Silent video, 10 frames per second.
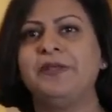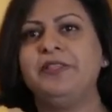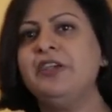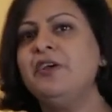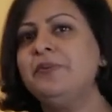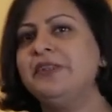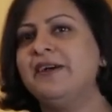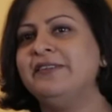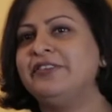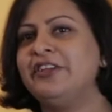The
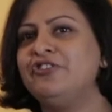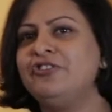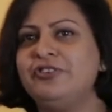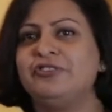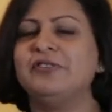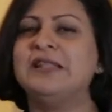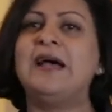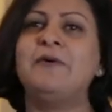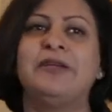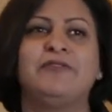urbanization is
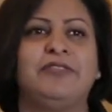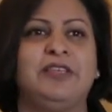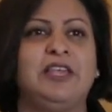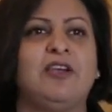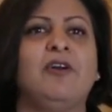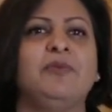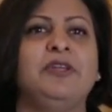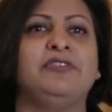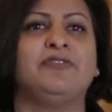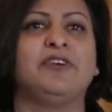allowing for the
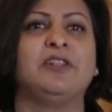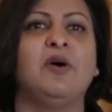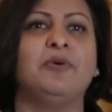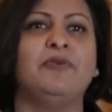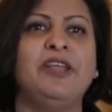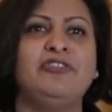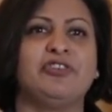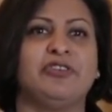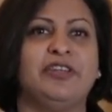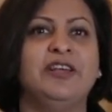economies of
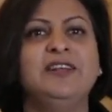agglomeration.